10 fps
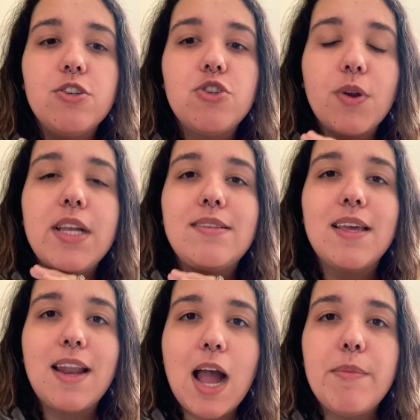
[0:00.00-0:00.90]
traits
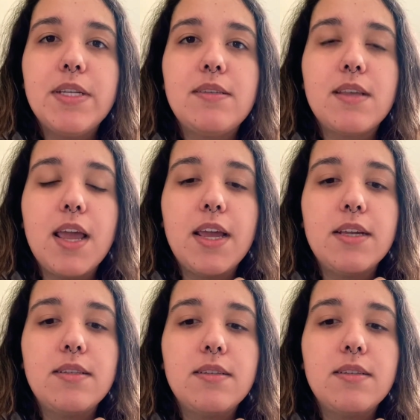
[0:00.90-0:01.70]
and habits. And